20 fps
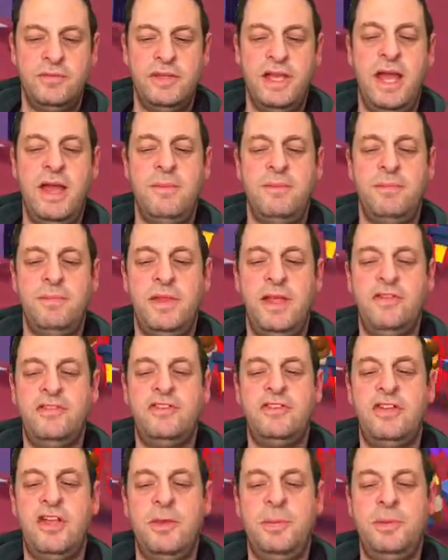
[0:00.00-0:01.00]
Yeah,
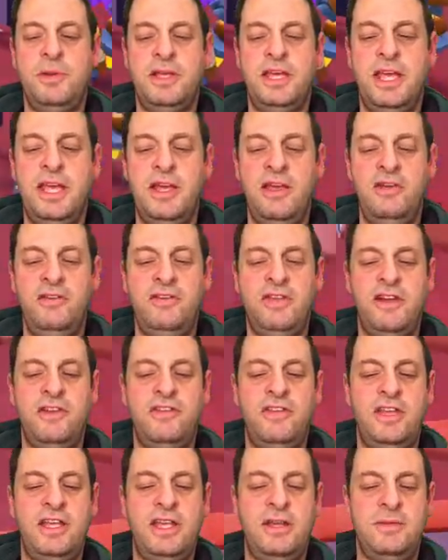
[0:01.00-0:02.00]
that's a couple of kills.
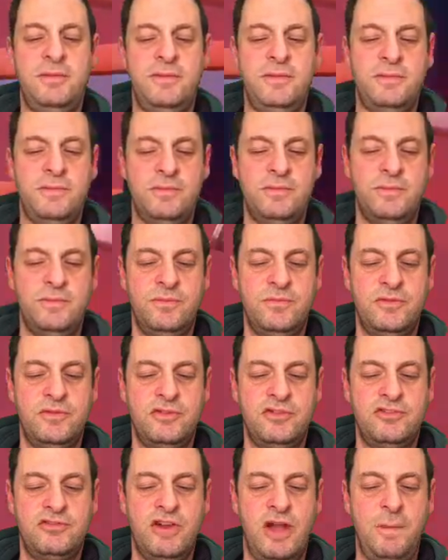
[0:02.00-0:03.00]
There's a
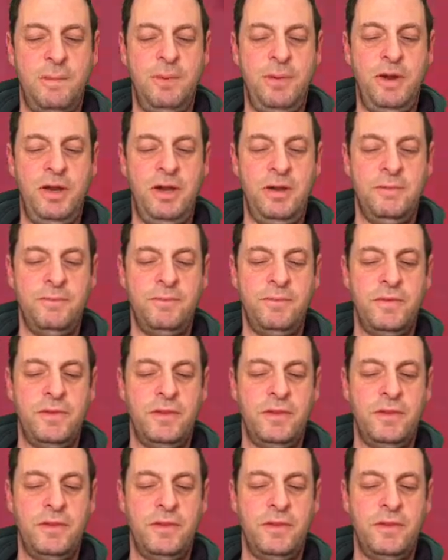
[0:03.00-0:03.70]
scrapper.